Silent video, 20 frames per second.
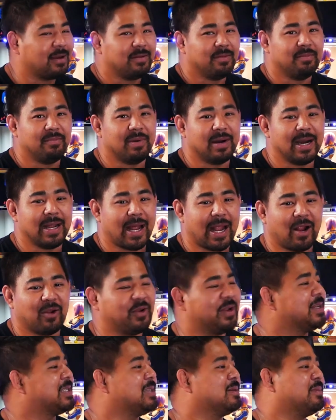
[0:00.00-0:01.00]
But I don't need
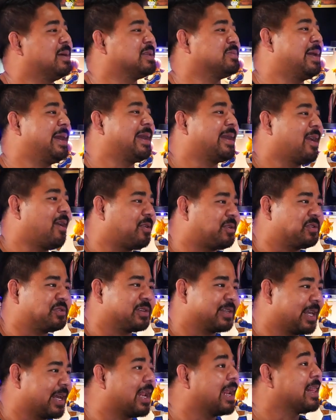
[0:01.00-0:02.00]
to see them as main characters
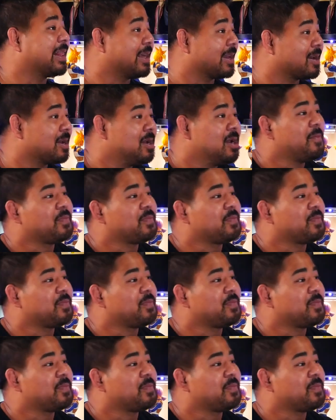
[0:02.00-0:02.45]
again, I think.